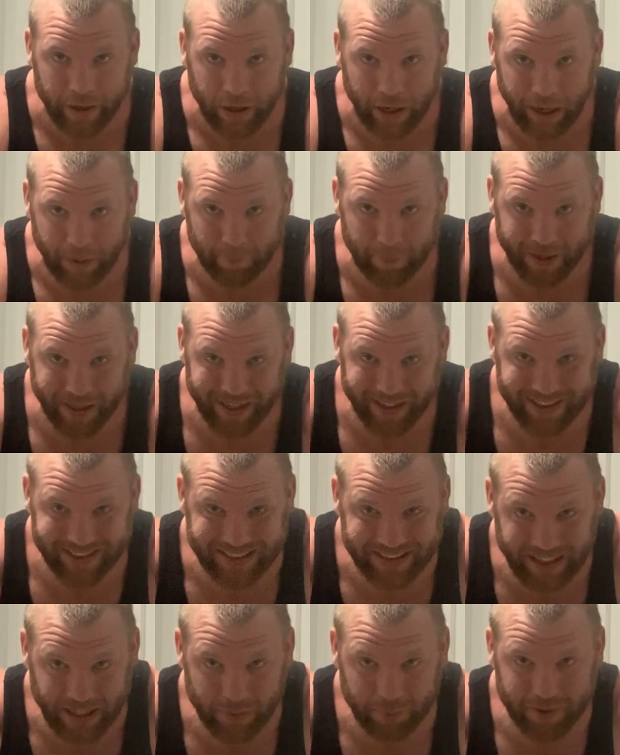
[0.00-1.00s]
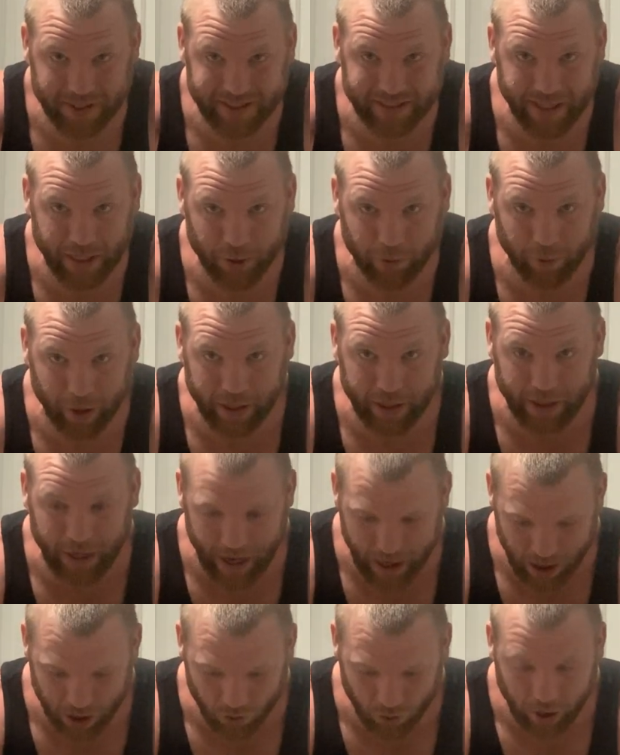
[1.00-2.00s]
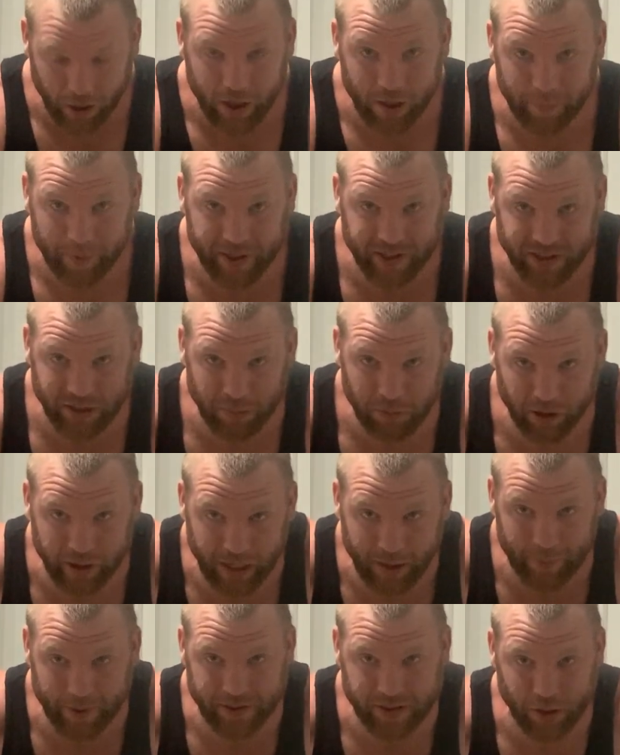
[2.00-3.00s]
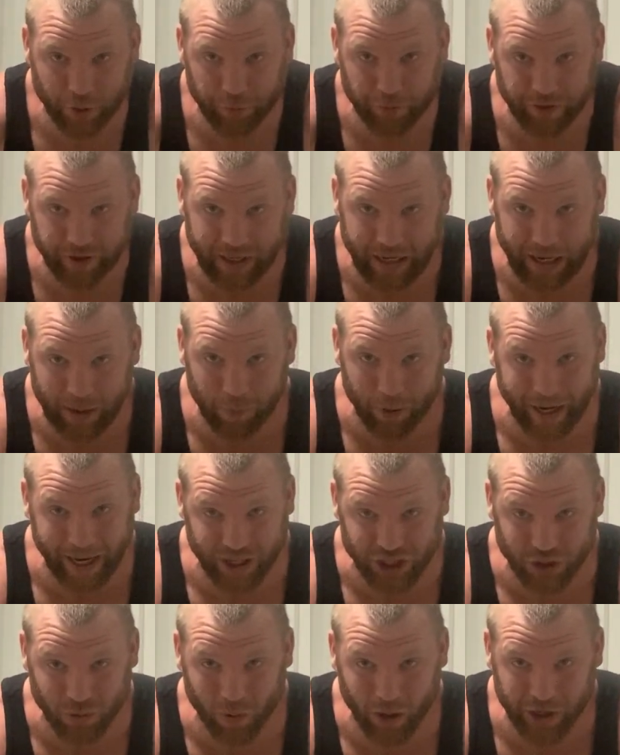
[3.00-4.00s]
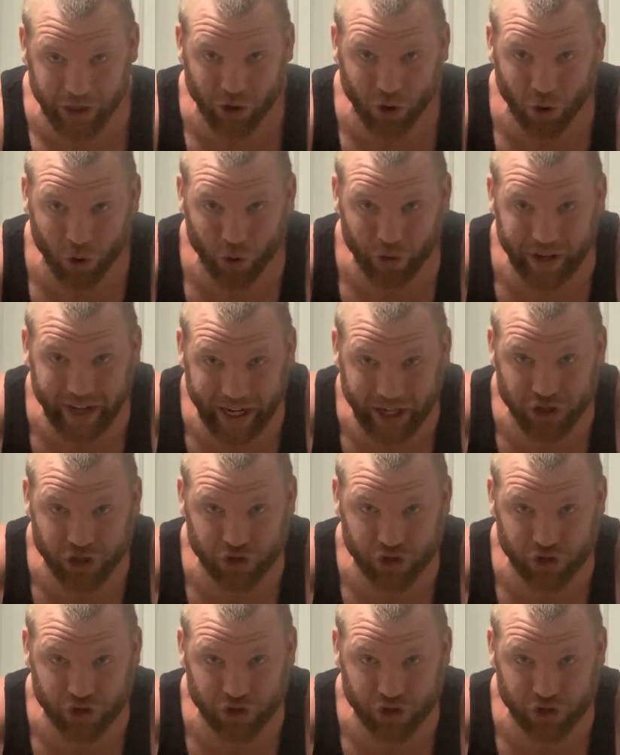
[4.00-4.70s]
I'm making a slight mistake right now because I'm looking at myself in the camera. I actually want your whole neck